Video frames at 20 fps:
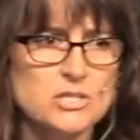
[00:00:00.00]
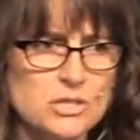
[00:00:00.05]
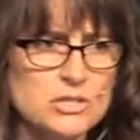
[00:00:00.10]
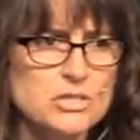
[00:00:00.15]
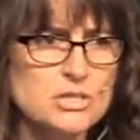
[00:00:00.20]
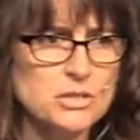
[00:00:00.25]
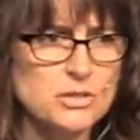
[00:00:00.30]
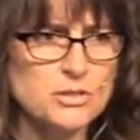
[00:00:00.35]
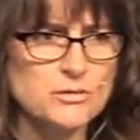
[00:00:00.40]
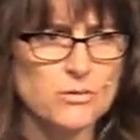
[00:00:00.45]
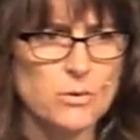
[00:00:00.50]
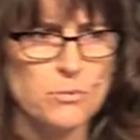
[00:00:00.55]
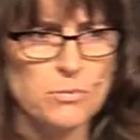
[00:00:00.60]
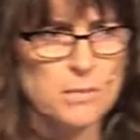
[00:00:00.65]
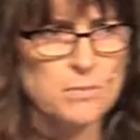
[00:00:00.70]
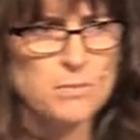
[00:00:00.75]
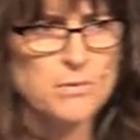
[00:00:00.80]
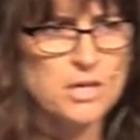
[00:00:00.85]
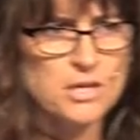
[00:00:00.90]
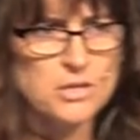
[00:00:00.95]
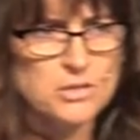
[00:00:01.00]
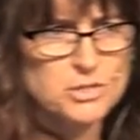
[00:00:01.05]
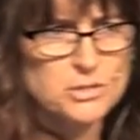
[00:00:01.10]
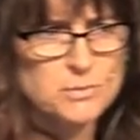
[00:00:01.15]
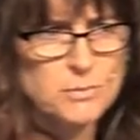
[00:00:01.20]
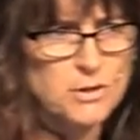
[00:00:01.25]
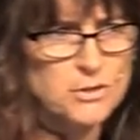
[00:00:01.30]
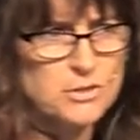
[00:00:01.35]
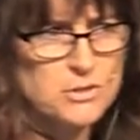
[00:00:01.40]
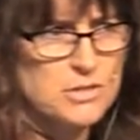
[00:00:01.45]
it's good to learn from people that are
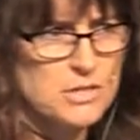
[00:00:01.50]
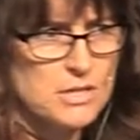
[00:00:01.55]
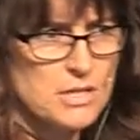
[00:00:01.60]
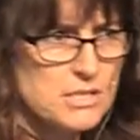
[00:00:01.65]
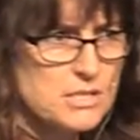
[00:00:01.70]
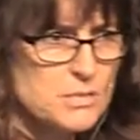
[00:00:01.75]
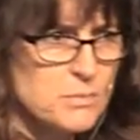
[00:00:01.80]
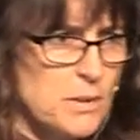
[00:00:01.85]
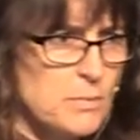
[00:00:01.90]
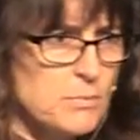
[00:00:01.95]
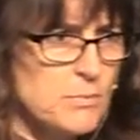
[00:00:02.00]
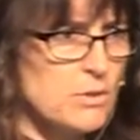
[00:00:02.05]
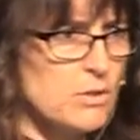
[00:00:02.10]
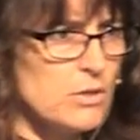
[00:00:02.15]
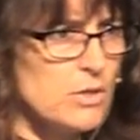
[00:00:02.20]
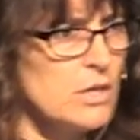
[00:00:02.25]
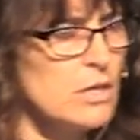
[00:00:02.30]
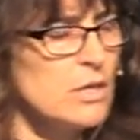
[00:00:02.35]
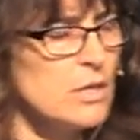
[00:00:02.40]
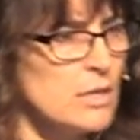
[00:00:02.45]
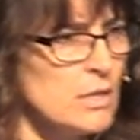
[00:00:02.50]
smarter than us, people